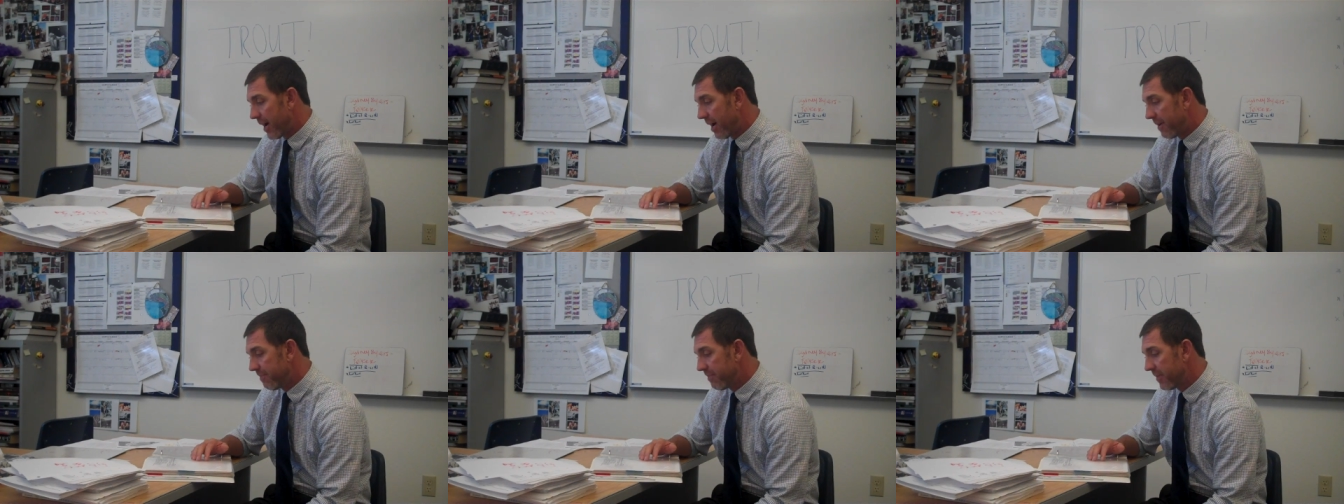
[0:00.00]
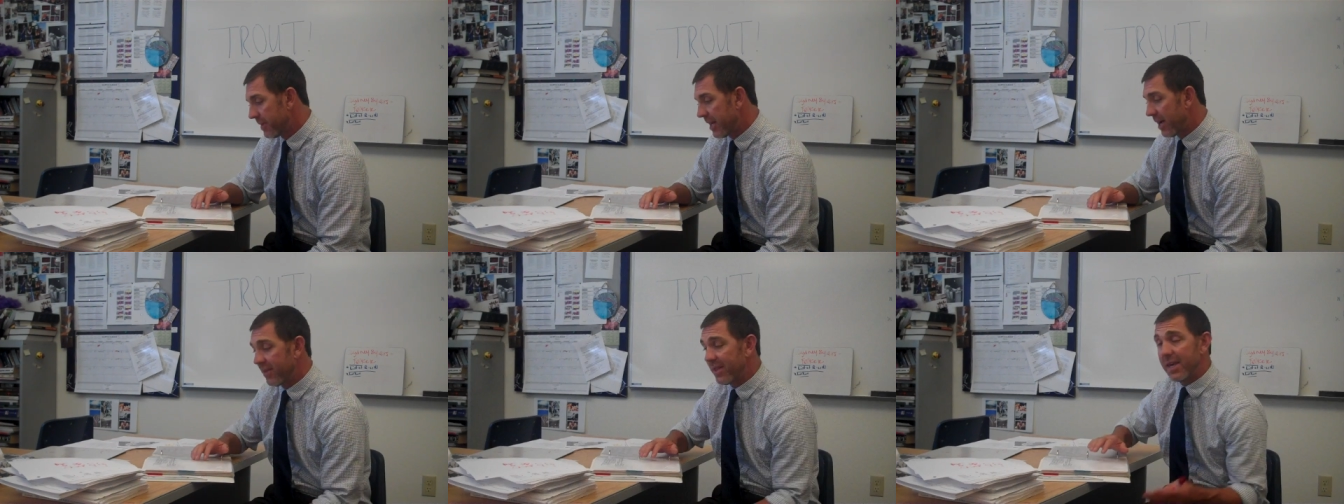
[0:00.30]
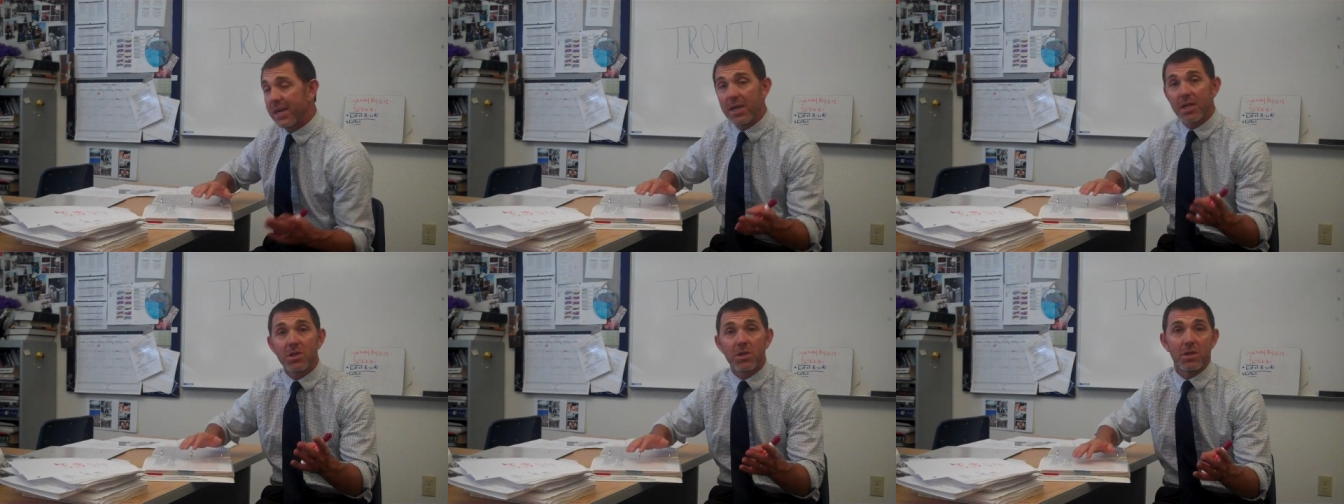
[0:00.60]
Um, now,
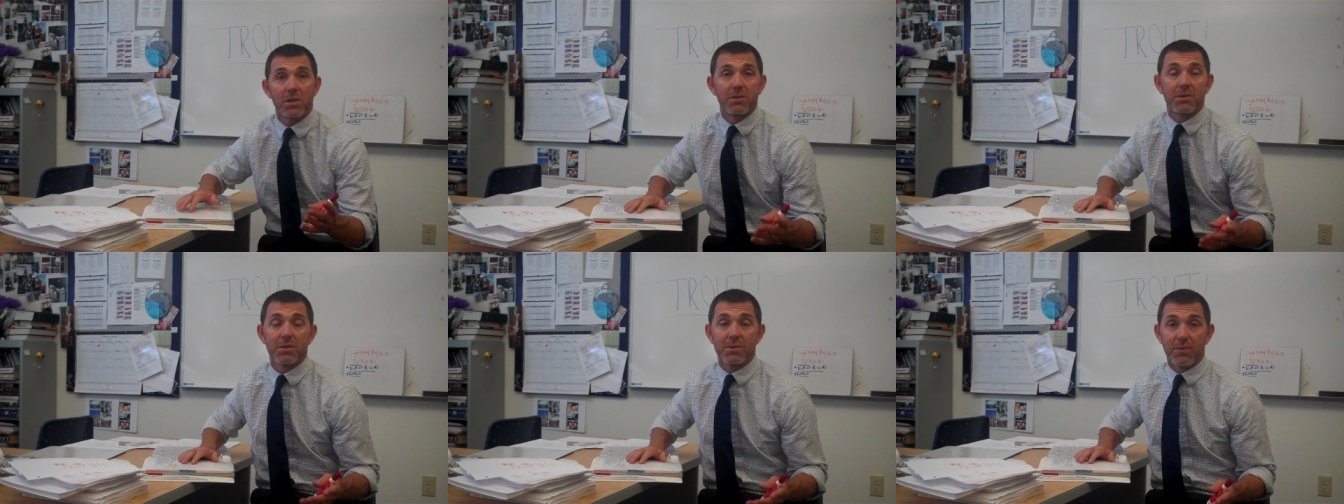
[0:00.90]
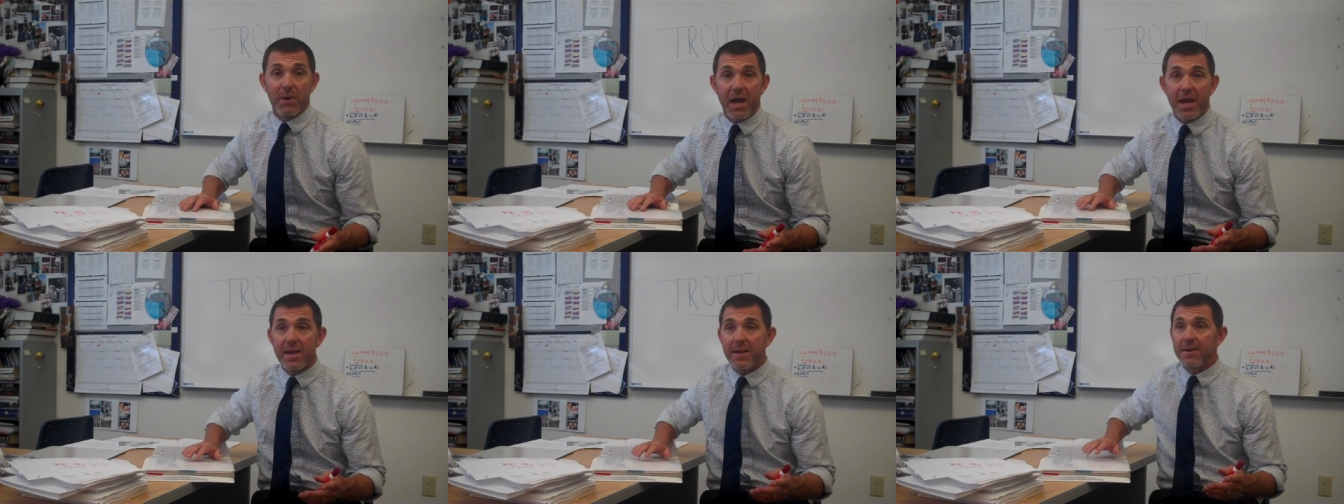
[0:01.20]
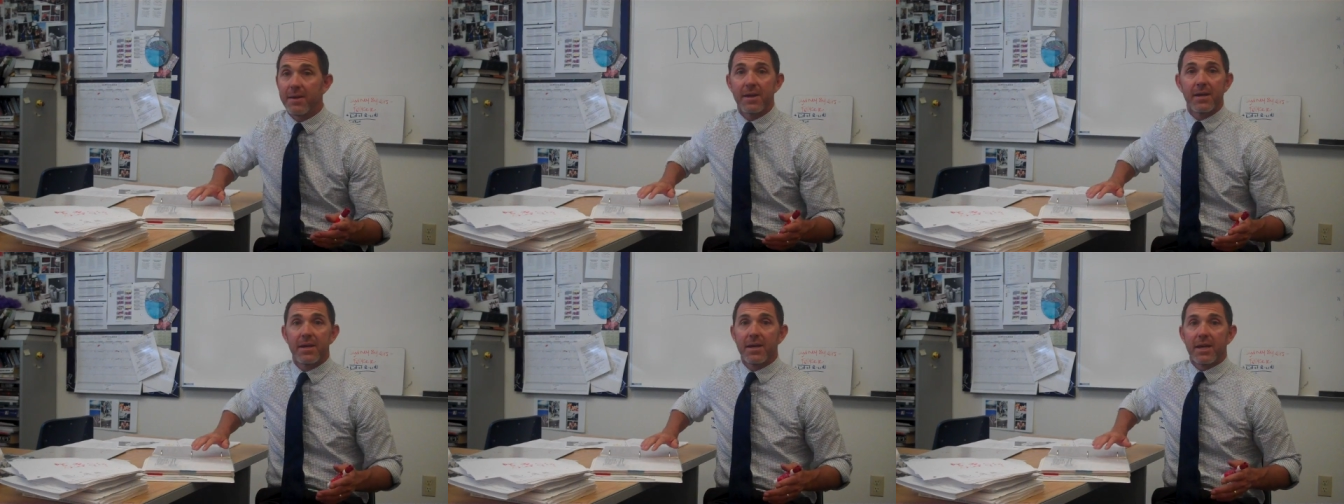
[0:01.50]
the issues,
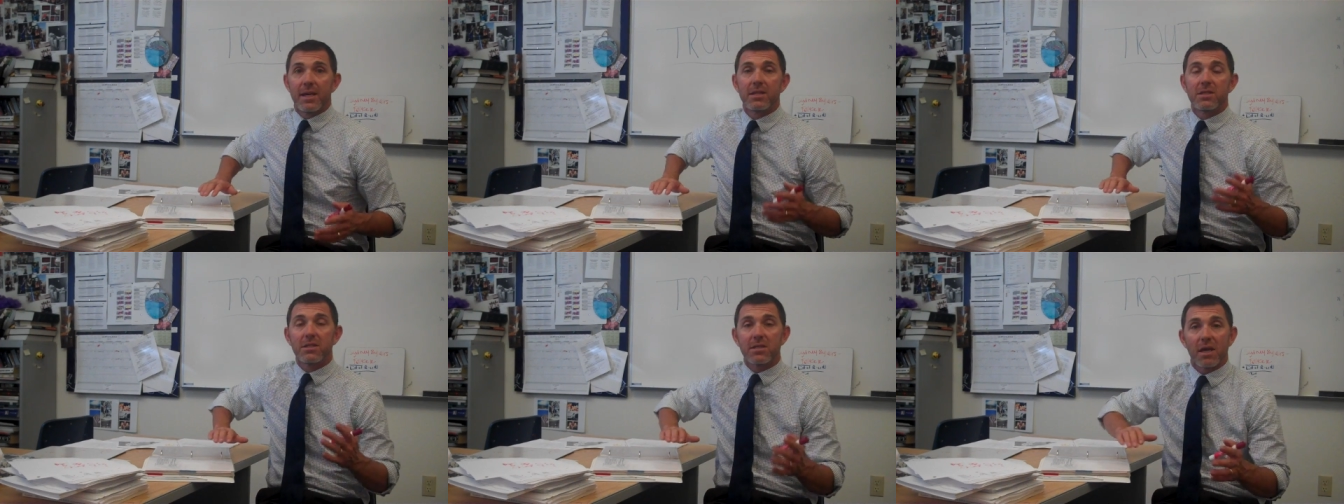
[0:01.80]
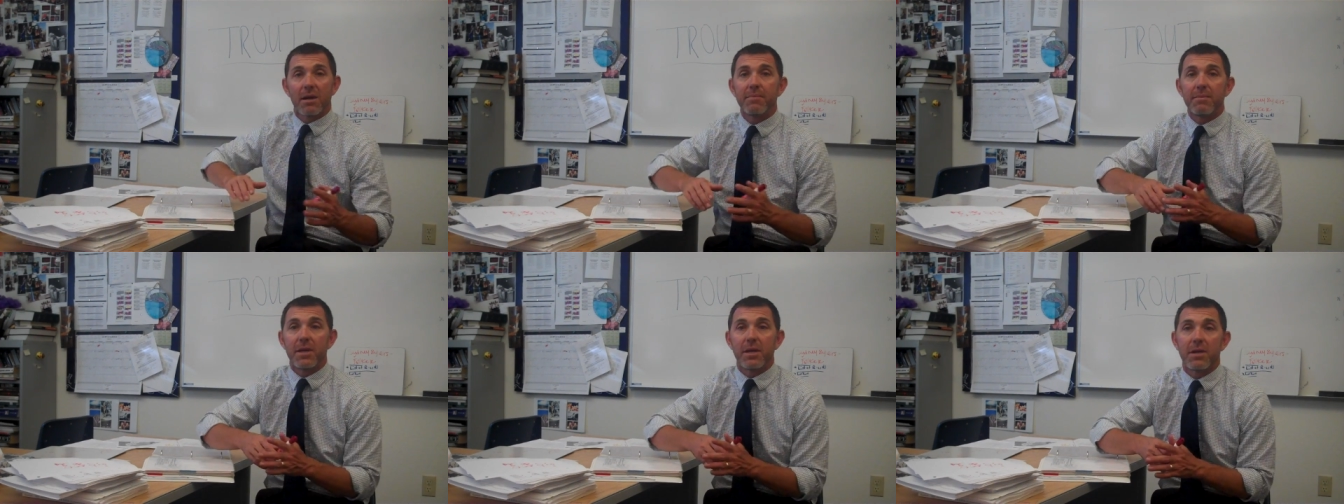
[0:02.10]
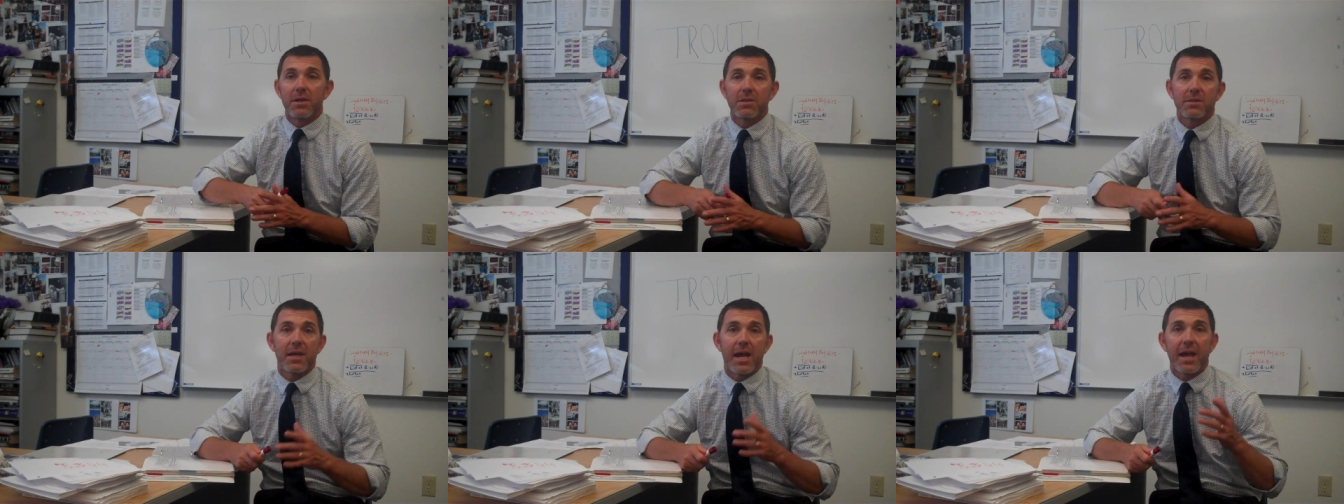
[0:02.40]
right? In some
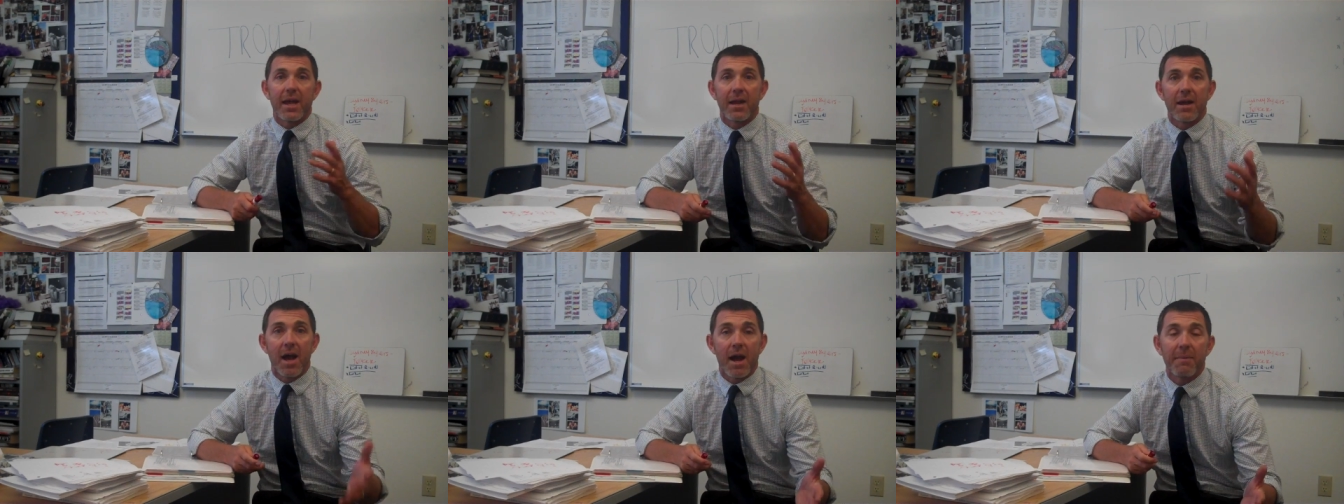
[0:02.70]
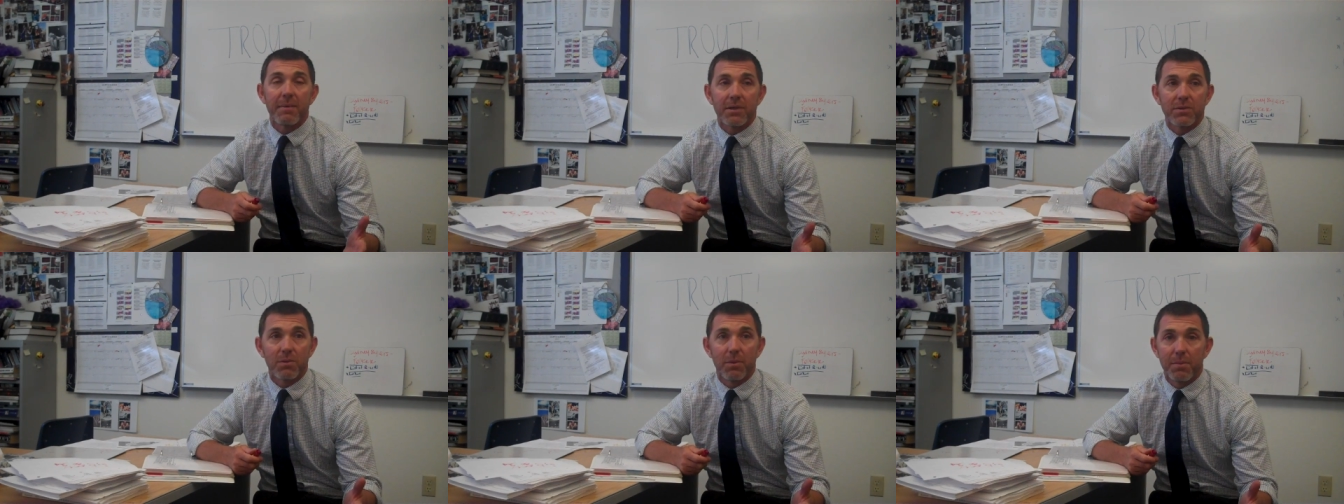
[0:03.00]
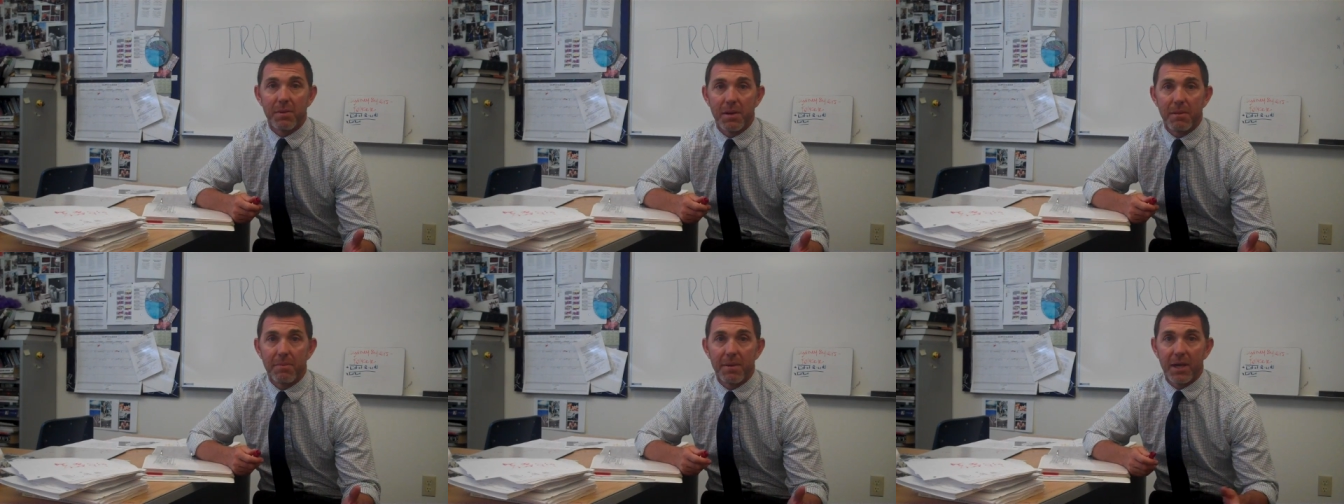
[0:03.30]
years, economics will
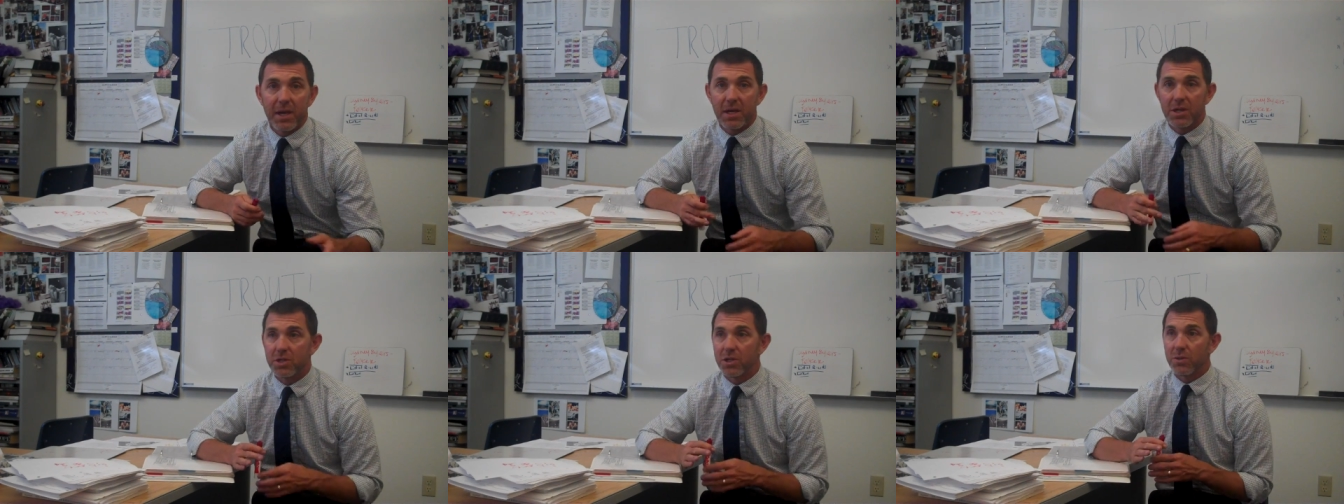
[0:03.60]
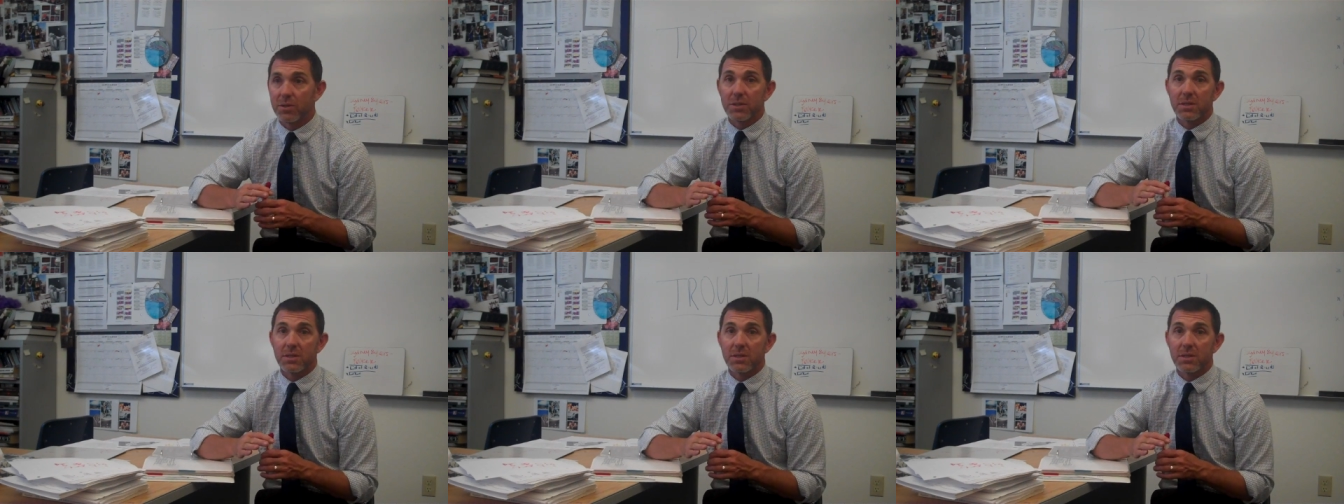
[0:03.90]
be a big issue.